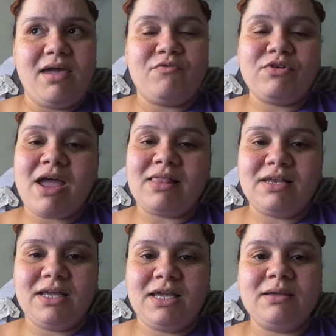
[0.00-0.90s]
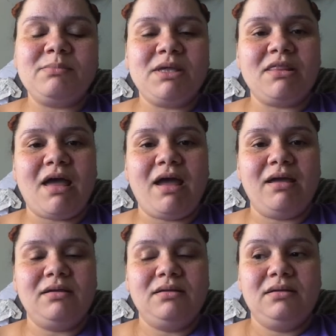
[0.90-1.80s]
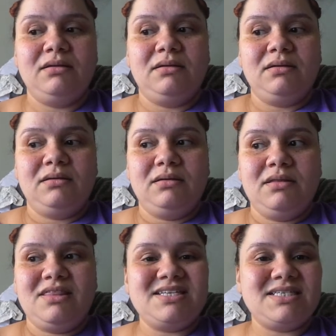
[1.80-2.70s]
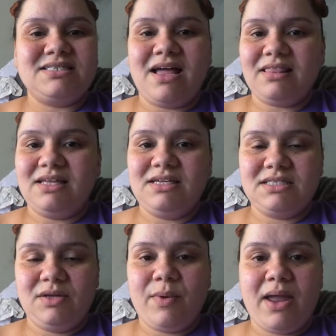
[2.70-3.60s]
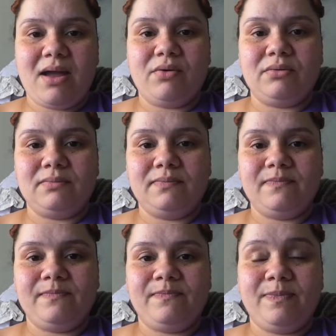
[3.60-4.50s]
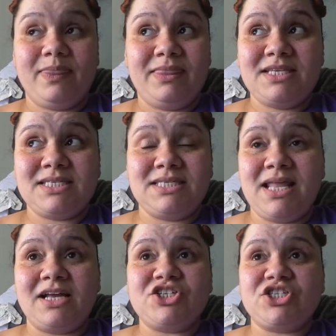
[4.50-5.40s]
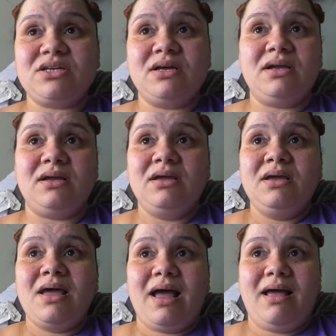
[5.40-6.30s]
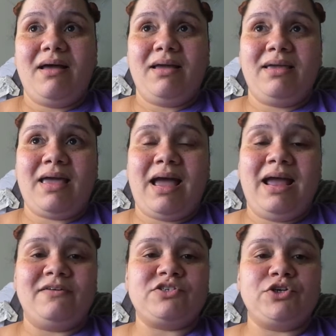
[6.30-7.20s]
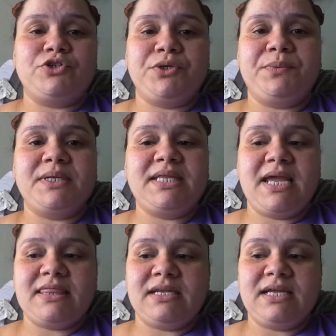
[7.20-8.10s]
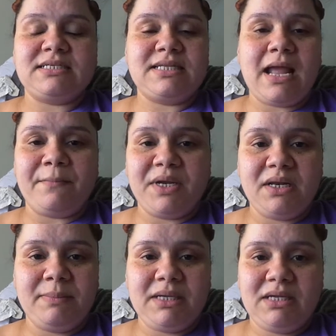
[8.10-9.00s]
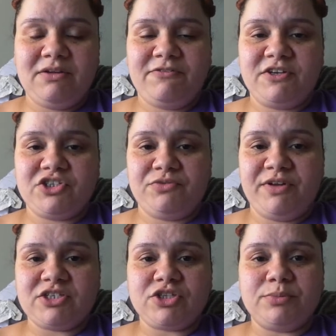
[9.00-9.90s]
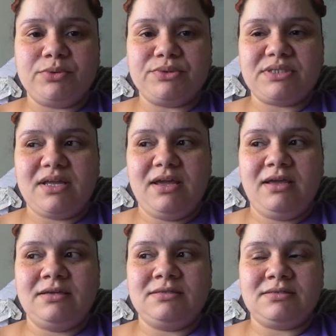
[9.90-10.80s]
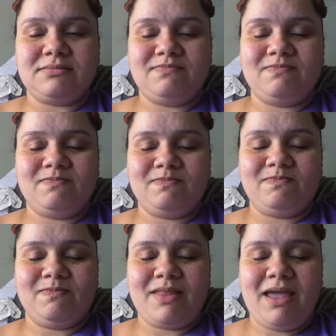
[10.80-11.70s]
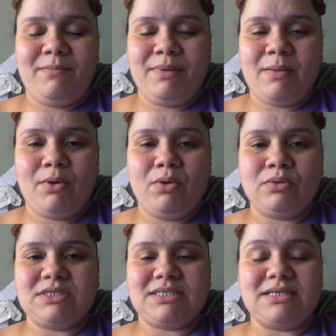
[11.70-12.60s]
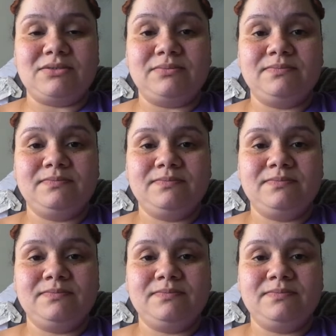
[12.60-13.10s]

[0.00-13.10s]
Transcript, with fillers: And reality hit me that this is not the easy way out. This is not just gonna. I have surgery one day and the next day I'm going to be eating fish and vegetables and and be able to hold it down.